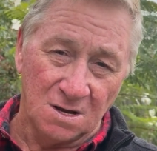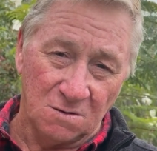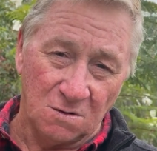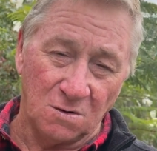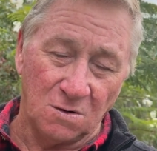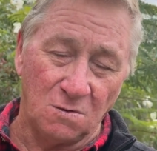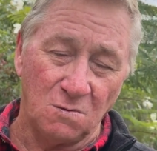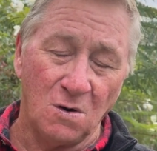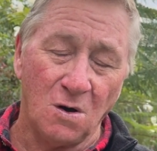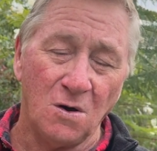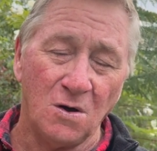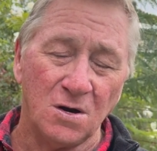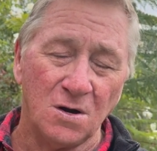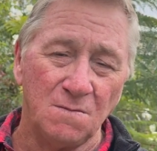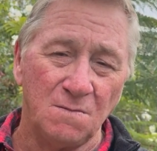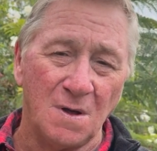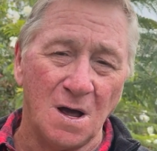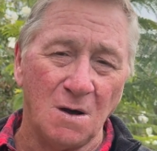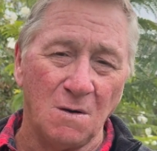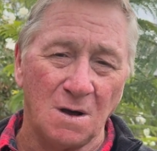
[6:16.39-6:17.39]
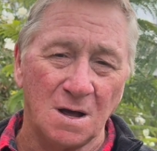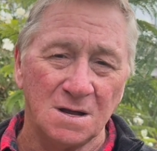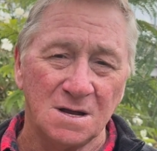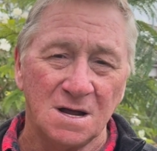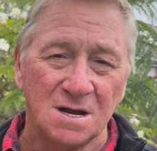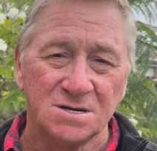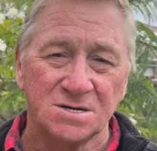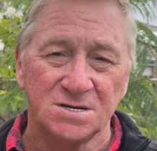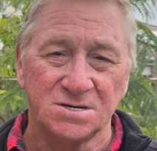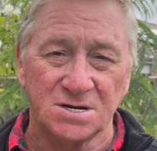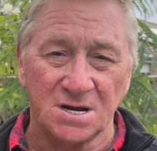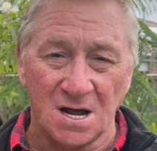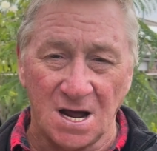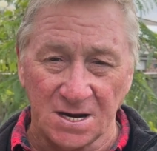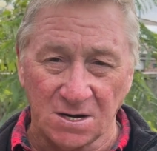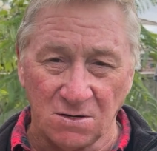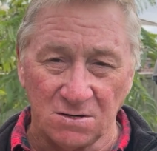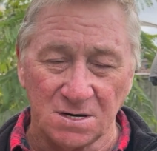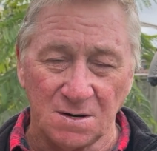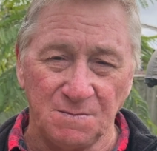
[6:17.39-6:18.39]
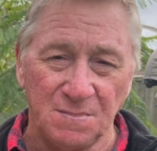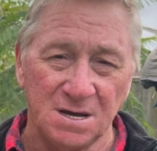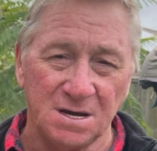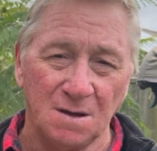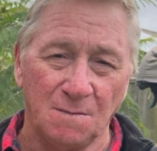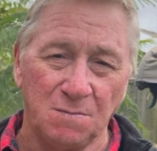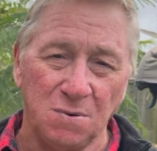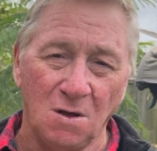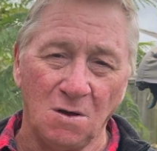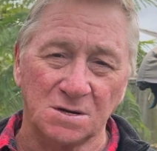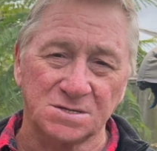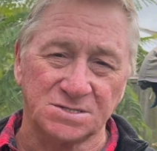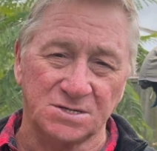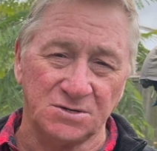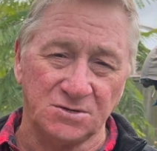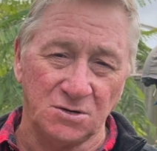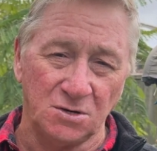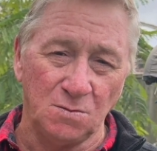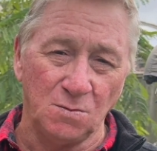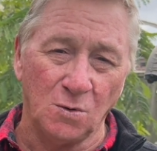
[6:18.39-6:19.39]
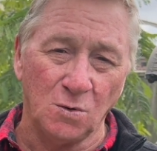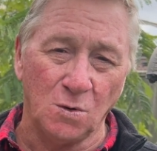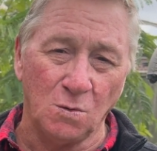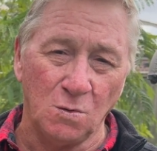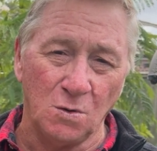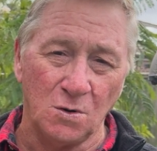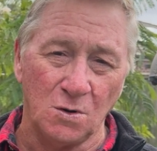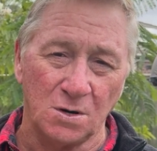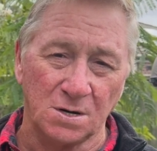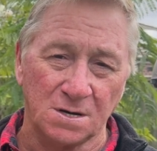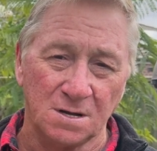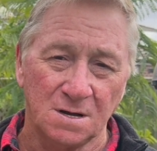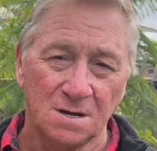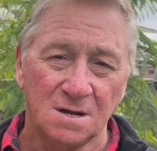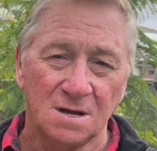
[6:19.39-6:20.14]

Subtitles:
a ride-on mower to take on the bigger blocks to do more work,